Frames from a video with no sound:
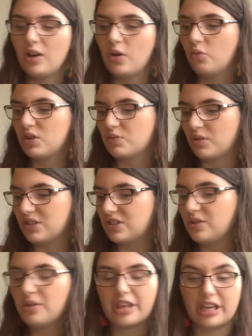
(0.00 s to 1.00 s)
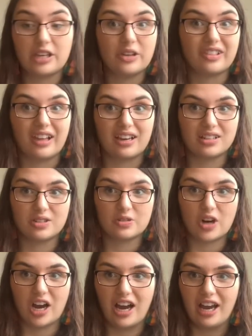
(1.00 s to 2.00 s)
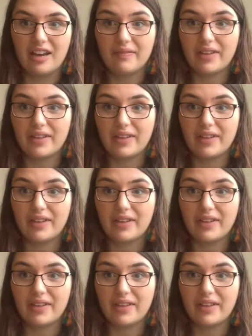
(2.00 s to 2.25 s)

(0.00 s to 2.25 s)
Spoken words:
which ones you think you'd like to try,